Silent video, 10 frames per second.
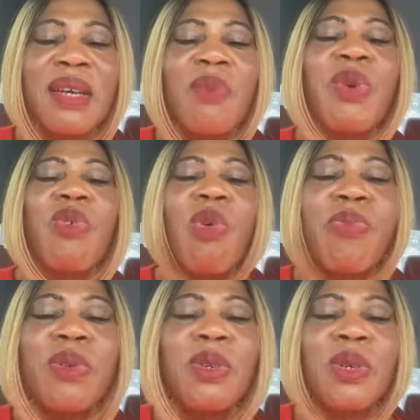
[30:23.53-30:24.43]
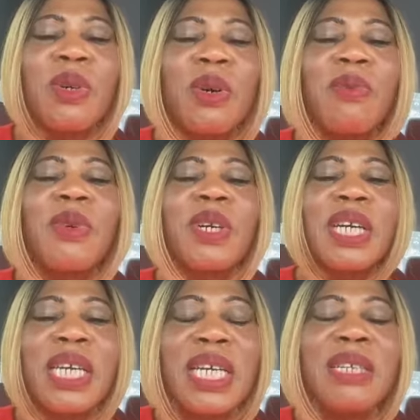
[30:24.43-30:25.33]
we open door for
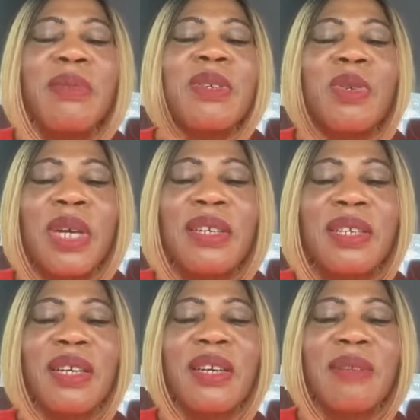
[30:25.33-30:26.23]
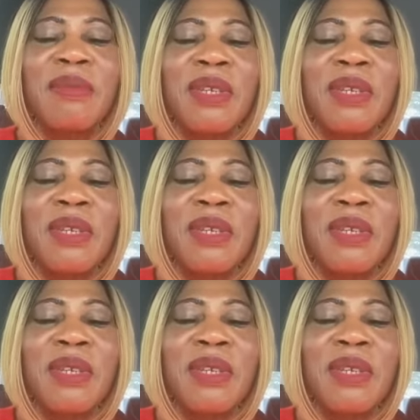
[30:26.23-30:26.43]
enemy to attack.